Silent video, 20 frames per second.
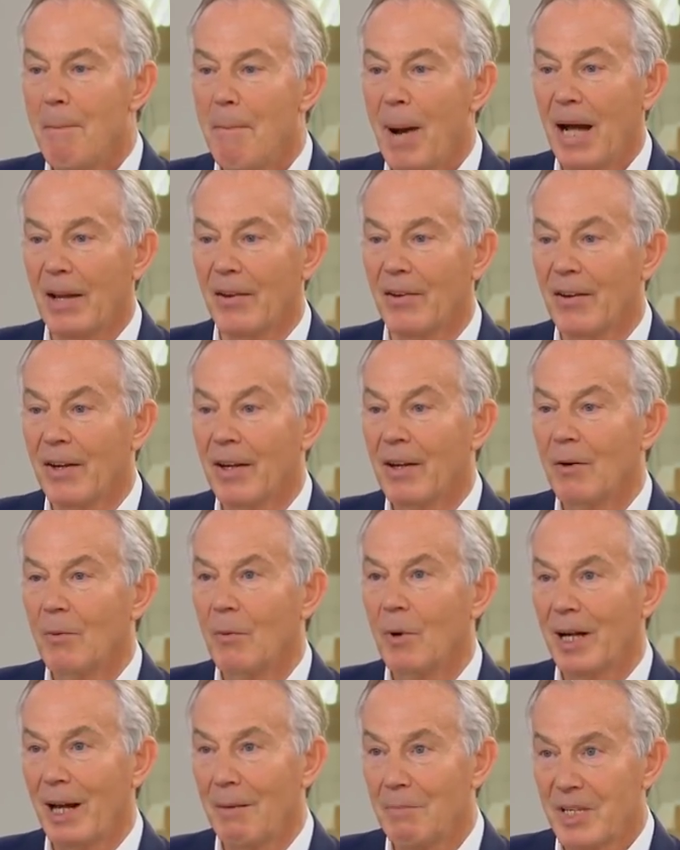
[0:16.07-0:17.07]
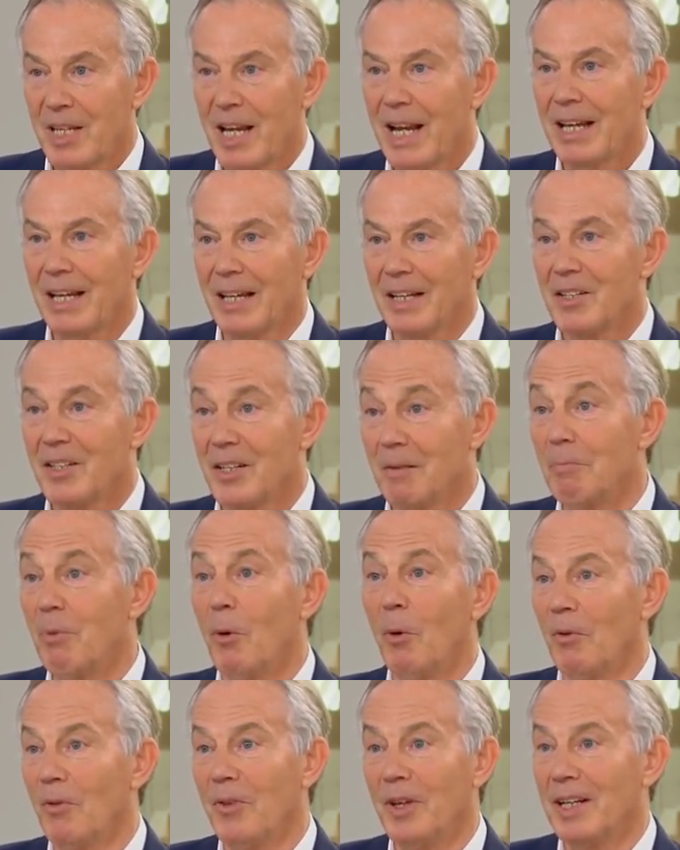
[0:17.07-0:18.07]
But what I'm saying is the
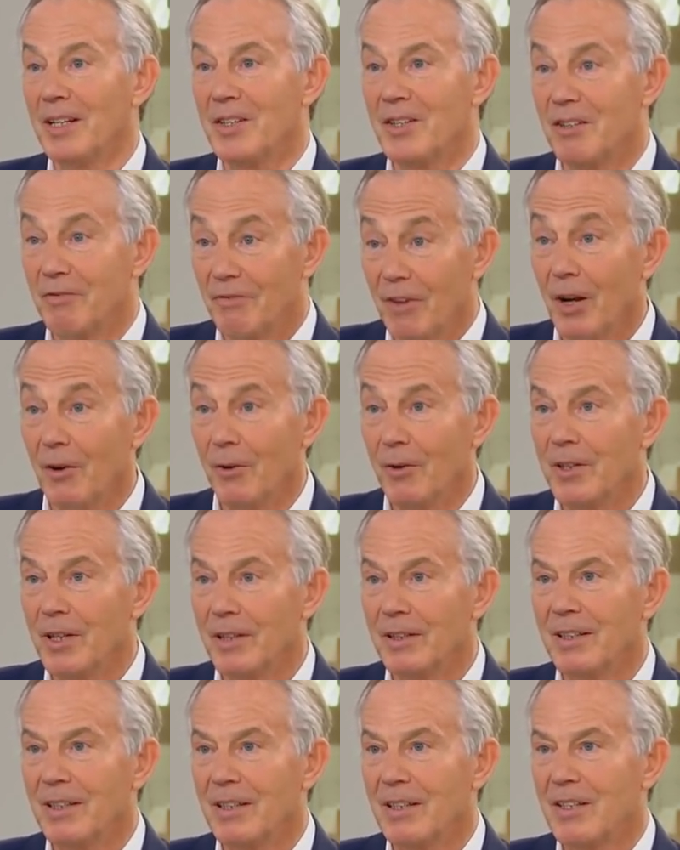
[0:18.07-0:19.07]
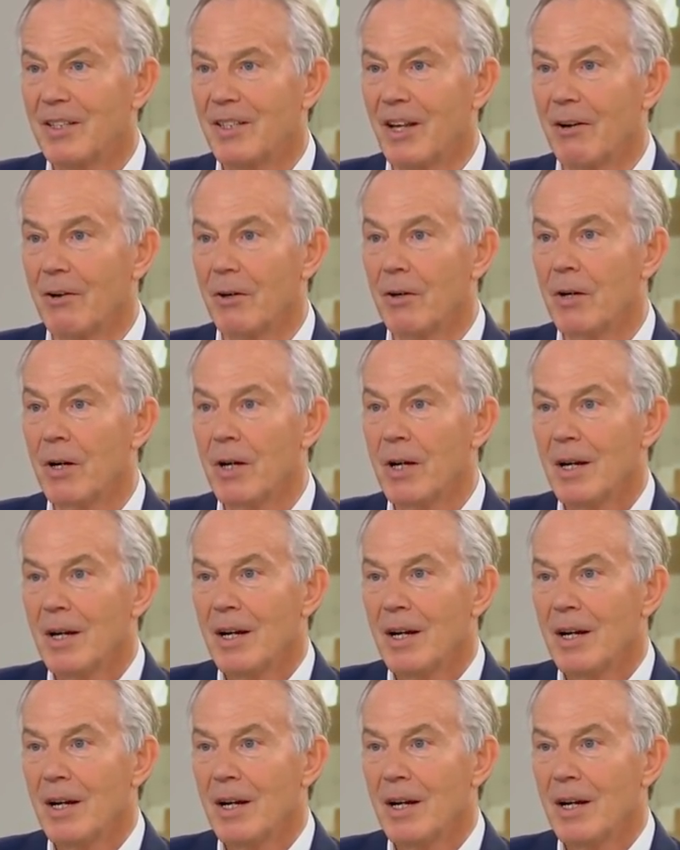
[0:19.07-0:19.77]
important thing is to vote. So